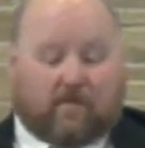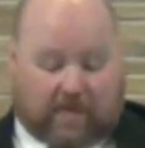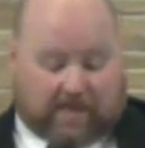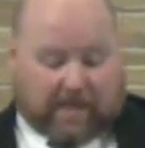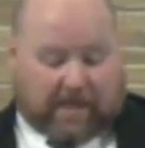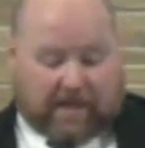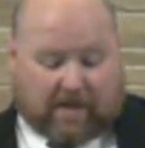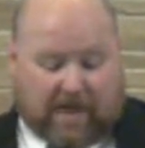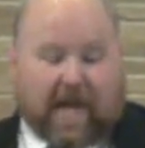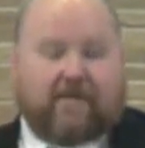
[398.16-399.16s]
We spent a year
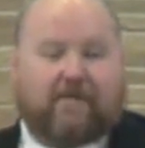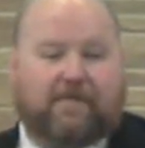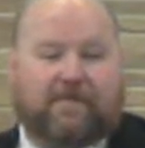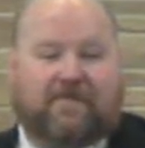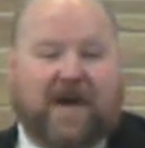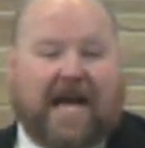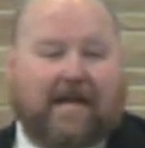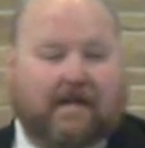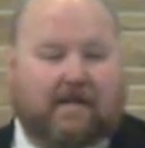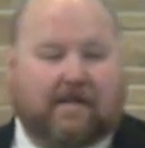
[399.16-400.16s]
and a half
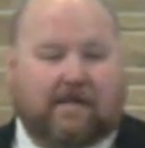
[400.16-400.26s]
fighting.